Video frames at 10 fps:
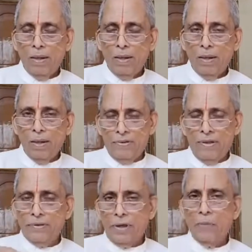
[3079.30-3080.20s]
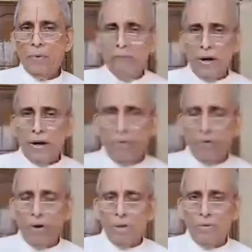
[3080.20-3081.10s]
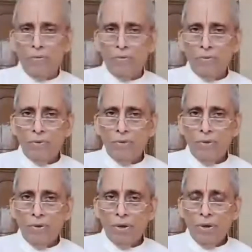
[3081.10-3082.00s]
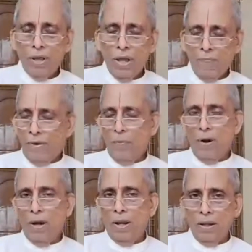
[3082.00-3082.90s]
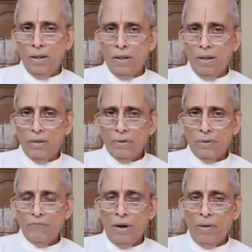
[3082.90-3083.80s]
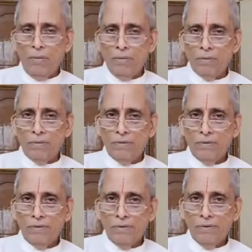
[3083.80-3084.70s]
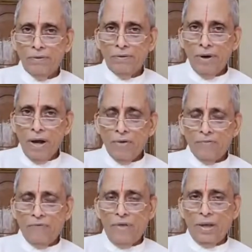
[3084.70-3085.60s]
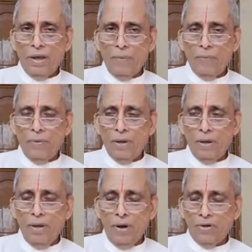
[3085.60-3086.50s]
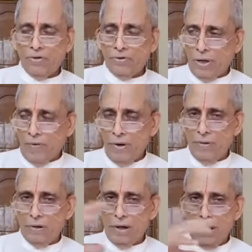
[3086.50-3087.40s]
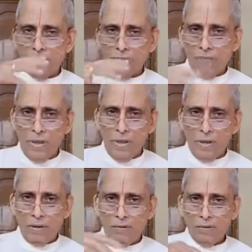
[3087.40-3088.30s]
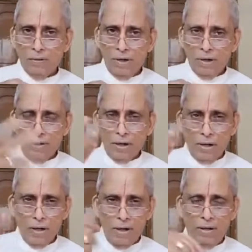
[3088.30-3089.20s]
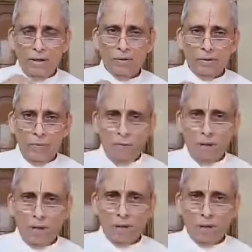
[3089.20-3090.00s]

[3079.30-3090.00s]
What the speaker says: in this example what I told you, every morning some fellow, after waking up, he wants to have a glass of beer. It is not a need to the body.